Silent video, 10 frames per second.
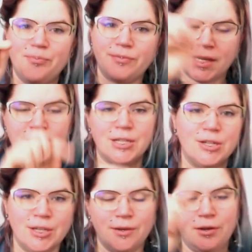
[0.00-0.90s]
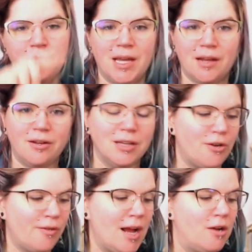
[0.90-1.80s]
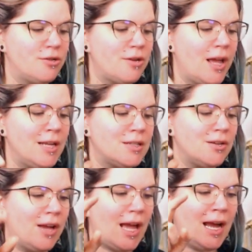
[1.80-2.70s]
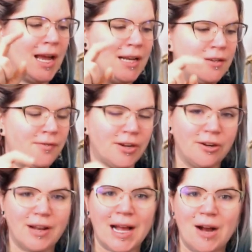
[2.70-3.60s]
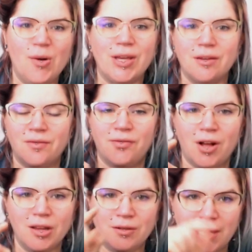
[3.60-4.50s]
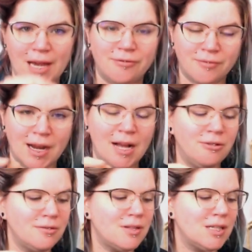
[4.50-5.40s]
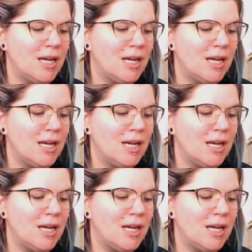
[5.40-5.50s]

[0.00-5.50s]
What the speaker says: because you make it all in a round, right? So I had to figure out how I could follow that round.